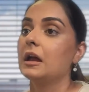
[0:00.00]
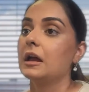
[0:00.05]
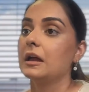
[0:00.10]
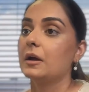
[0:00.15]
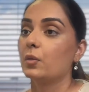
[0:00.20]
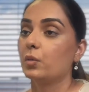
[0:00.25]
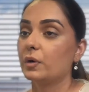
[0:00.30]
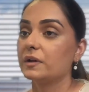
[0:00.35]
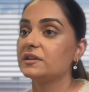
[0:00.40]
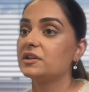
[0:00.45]

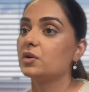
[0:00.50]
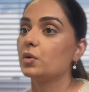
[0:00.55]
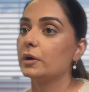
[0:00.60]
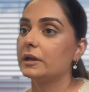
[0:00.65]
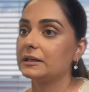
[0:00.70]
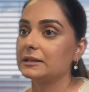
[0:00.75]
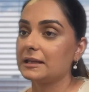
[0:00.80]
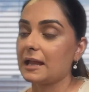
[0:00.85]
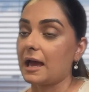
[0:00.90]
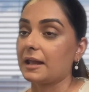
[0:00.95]
with you
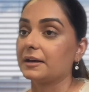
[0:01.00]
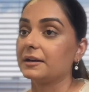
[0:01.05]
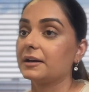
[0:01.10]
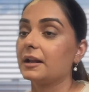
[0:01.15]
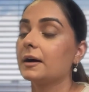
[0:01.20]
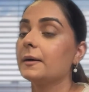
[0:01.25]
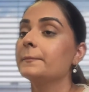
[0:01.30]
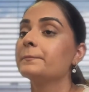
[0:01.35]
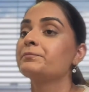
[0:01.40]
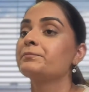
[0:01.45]
in
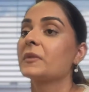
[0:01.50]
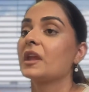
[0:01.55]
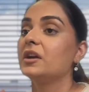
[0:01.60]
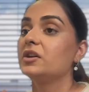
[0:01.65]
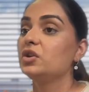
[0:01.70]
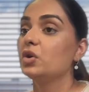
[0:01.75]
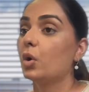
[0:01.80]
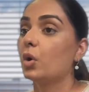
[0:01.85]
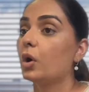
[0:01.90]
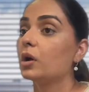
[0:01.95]
Canada.
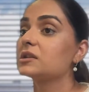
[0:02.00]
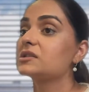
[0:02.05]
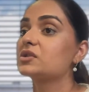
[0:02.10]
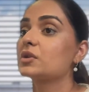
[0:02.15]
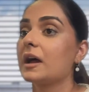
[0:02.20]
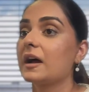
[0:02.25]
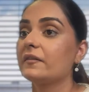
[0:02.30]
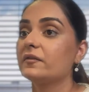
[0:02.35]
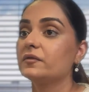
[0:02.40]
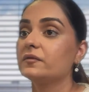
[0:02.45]
You
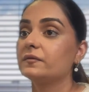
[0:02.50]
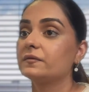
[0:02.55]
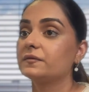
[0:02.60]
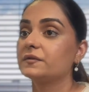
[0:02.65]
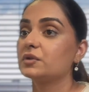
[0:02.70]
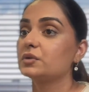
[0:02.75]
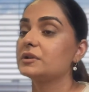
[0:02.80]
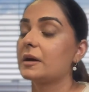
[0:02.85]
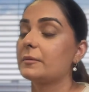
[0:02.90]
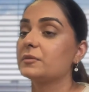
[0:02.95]
also have
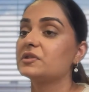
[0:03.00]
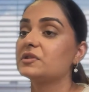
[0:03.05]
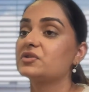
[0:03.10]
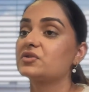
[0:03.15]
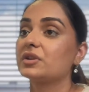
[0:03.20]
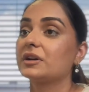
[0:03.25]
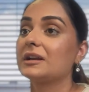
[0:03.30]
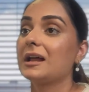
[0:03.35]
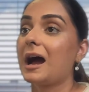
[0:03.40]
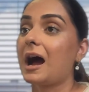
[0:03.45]
to
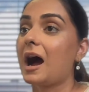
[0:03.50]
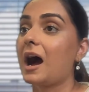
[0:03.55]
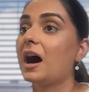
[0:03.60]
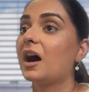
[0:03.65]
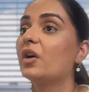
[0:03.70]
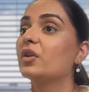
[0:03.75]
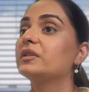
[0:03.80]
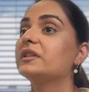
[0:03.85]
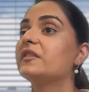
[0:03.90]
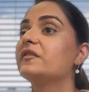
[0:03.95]
demonstrate
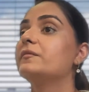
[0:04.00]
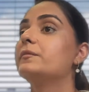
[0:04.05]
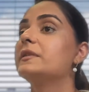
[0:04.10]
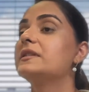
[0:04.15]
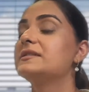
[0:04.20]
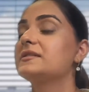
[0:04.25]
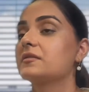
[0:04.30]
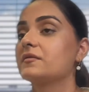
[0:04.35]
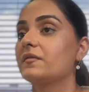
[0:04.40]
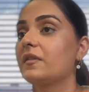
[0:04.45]
how they've
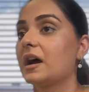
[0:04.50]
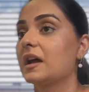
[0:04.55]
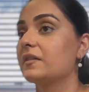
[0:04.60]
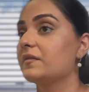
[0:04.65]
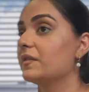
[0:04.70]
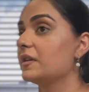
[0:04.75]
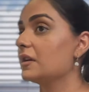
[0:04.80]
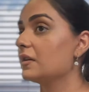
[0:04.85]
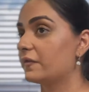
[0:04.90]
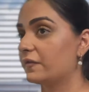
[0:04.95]
been
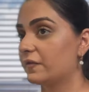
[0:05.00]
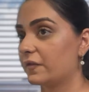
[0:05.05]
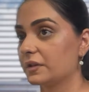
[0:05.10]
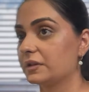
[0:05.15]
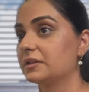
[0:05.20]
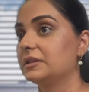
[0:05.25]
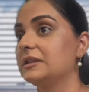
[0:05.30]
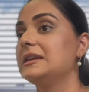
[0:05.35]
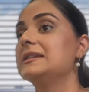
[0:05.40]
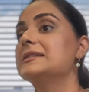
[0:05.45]
surviving for
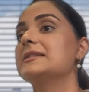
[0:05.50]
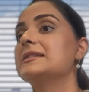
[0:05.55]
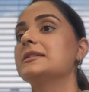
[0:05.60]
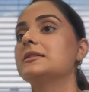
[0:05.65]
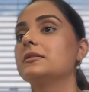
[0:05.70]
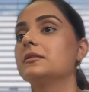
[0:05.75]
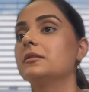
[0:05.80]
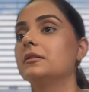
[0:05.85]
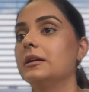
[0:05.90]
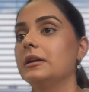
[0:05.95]
these
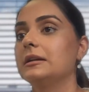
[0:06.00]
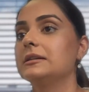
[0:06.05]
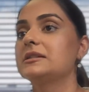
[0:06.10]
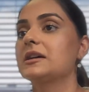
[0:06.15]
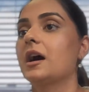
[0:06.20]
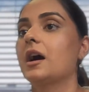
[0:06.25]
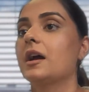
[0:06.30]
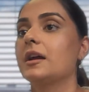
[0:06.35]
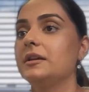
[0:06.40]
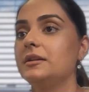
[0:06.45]

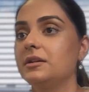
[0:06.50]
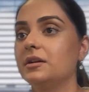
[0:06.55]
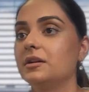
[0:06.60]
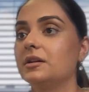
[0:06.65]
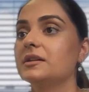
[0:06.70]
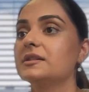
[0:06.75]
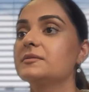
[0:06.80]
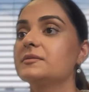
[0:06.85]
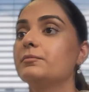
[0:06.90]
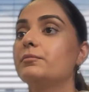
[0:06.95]
entire
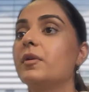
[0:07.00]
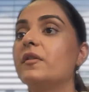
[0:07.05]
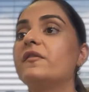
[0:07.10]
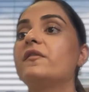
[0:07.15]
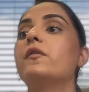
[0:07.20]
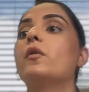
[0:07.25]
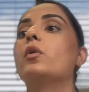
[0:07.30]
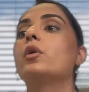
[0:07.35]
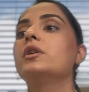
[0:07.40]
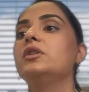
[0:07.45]
years
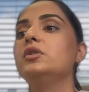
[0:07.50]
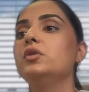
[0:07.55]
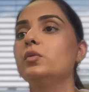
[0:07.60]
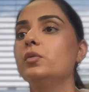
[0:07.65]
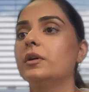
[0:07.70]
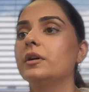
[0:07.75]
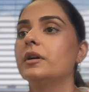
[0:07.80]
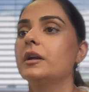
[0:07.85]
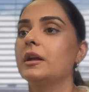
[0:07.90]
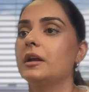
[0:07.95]
before you
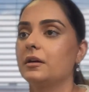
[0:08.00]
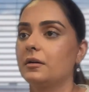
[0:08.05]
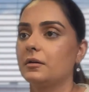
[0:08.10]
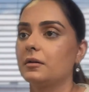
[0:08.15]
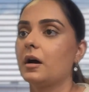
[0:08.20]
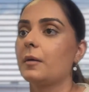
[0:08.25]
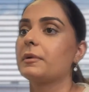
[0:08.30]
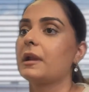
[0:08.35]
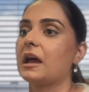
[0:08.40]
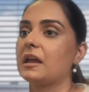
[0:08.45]
were
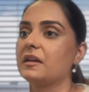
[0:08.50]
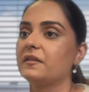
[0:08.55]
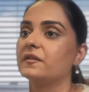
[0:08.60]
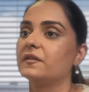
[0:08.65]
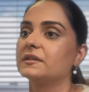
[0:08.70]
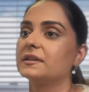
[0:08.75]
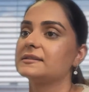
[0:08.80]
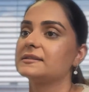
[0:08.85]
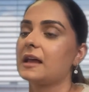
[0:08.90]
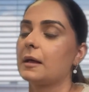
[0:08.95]
applying
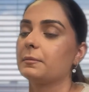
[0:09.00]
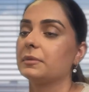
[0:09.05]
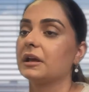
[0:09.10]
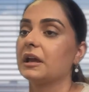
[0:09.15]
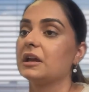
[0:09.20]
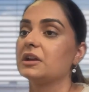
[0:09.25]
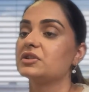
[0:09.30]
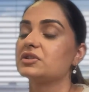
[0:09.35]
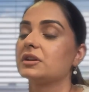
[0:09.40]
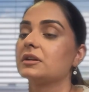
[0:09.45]
for this
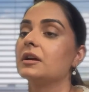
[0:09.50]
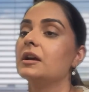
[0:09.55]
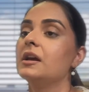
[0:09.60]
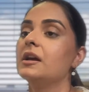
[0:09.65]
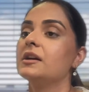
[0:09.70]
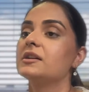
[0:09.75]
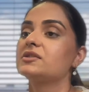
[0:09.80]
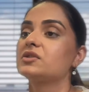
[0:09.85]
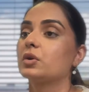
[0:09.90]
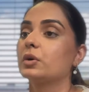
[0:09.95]
application.
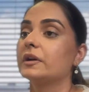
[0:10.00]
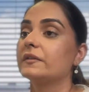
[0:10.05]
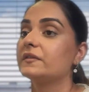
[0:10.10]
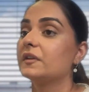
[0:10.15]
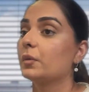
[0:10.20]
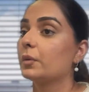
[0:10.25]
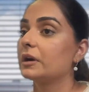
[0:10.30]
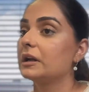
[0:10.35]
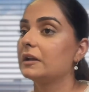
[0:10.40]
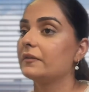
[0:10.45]
So if
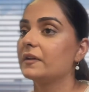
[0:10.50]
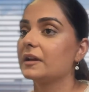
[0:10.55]
they were living